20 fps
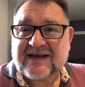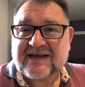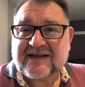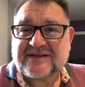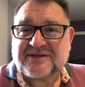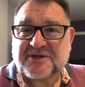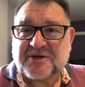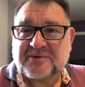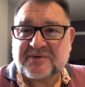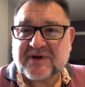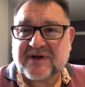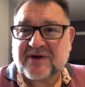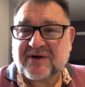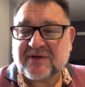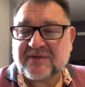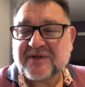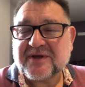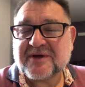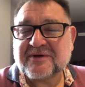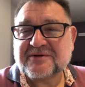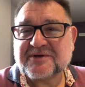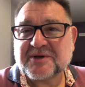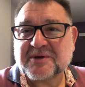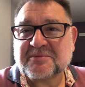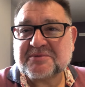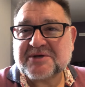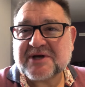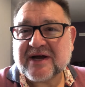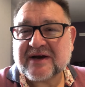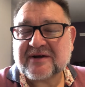Tune in on the YouTube
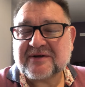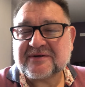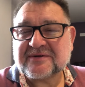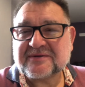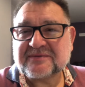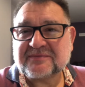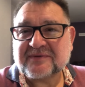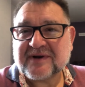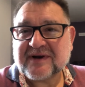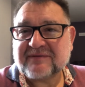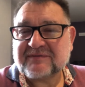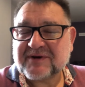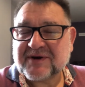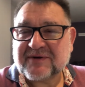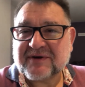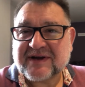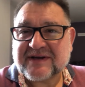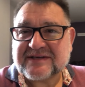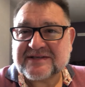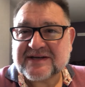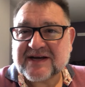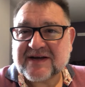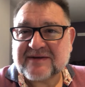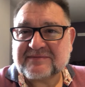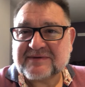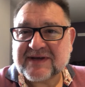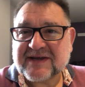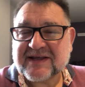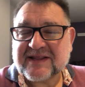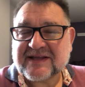channel. We'll have a great time
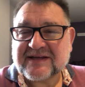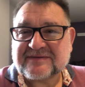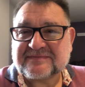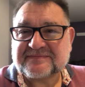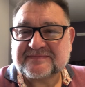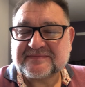together.